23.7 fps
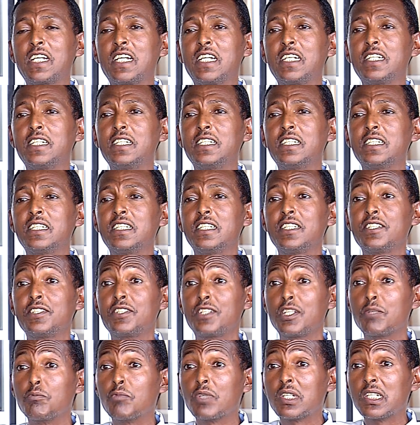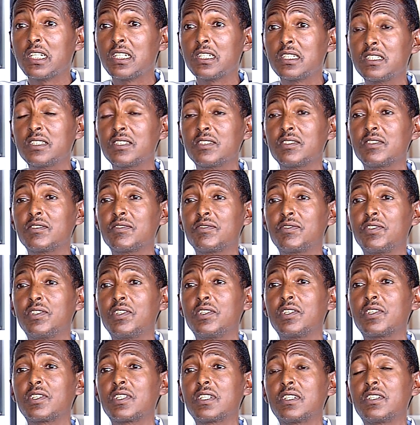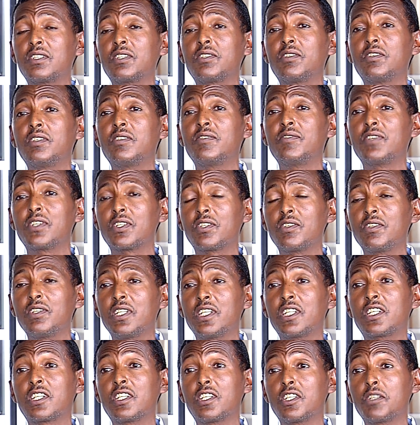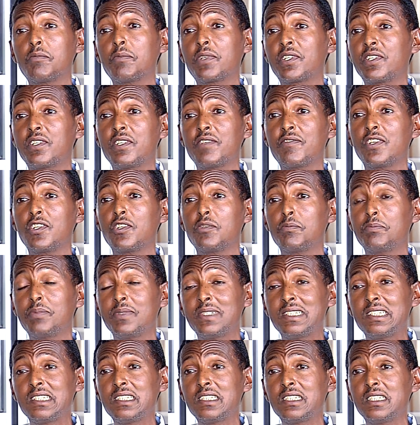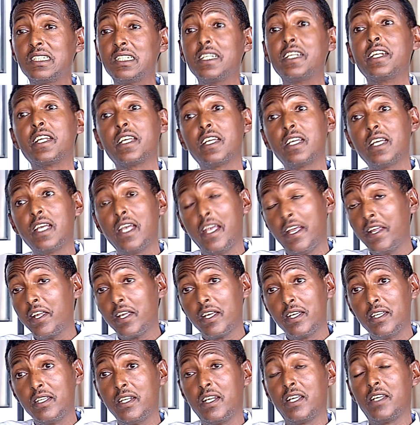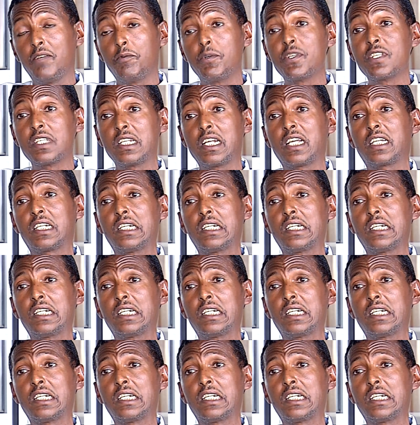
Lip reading: a stimulant for the overall economic development within a